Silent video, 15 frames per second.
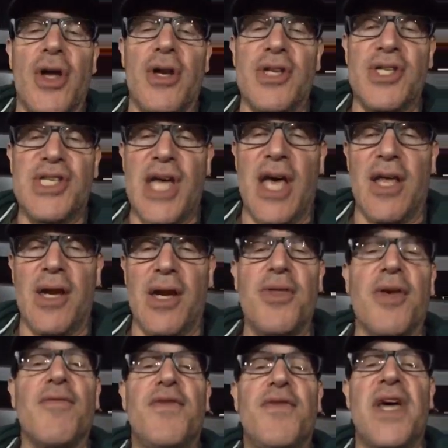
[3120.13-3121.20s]
there to sell
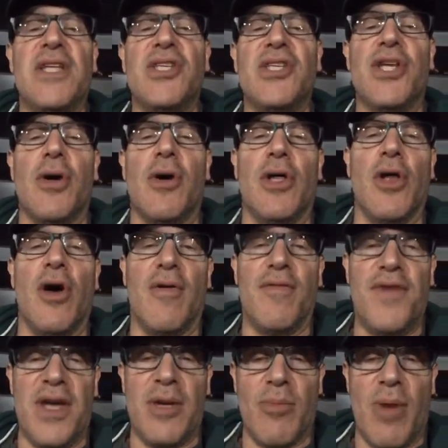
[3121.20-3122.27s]
anything. Vin's here. Hello,
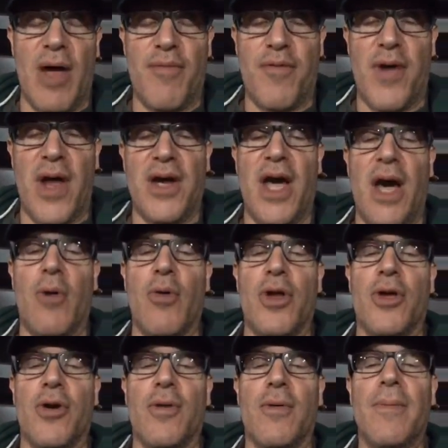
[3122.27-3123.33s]
Vin, my friend. How are
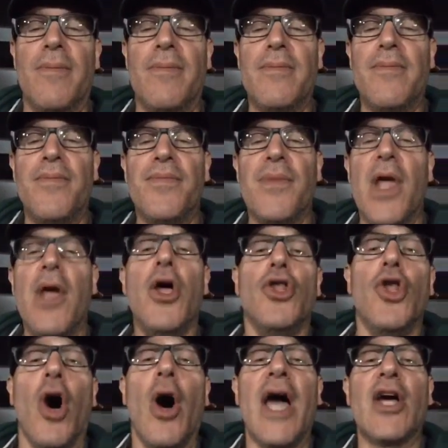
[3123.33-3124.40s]
you?
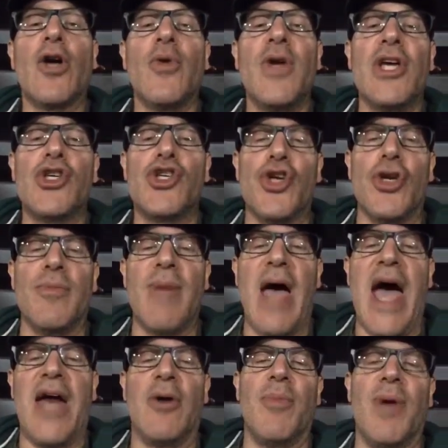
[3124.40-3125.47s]
No, I agree it shouldn't
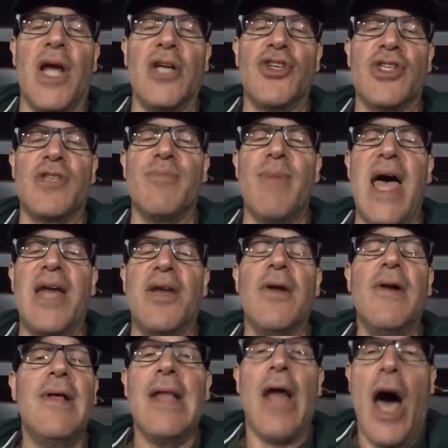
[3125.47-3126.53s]
matter, but I just meant
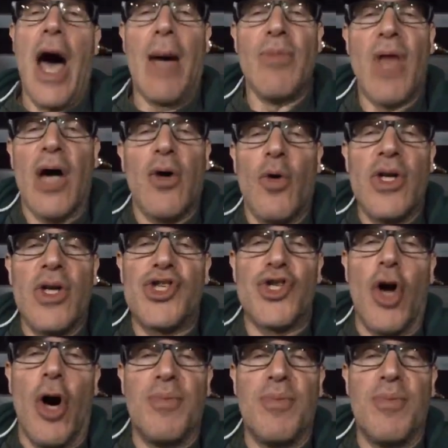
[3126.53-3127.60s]
I'm not going to
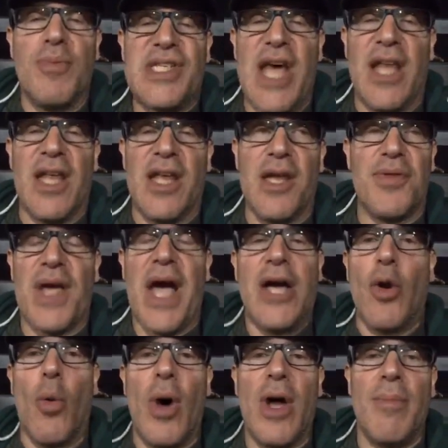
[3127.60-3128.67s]
Scope to sell anything. I
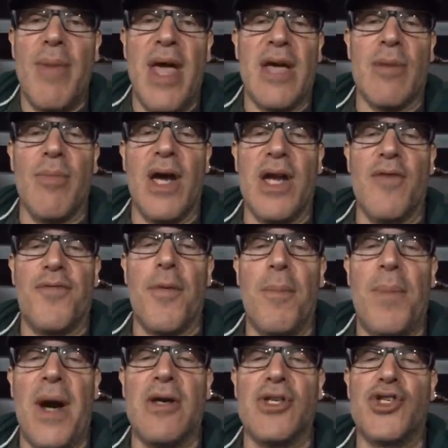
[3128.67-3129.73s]
don't want to make money from
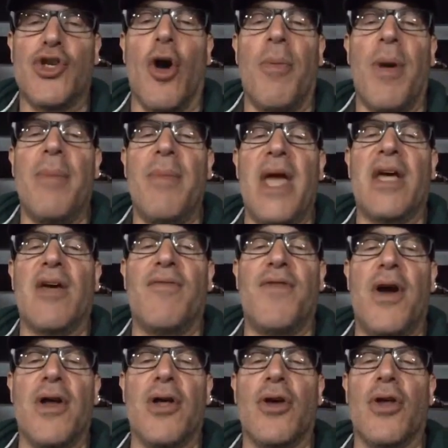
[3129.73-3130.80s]
Periscope. I make a
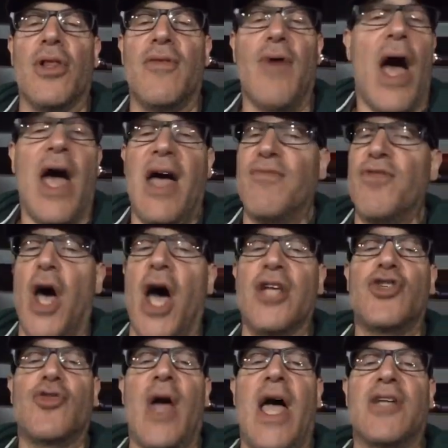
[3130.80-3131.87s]
very good living. I have
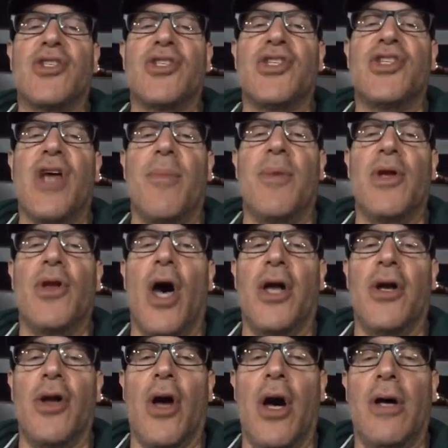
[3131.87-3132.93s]
not trashed the summit,
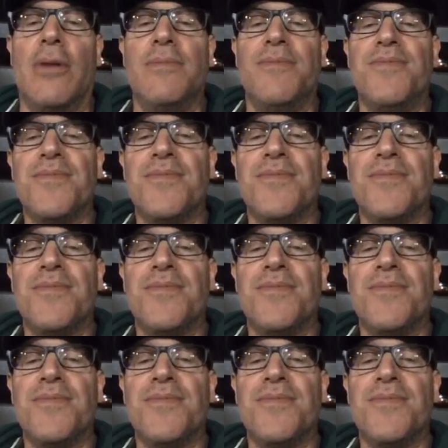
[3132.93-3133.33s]
not at all.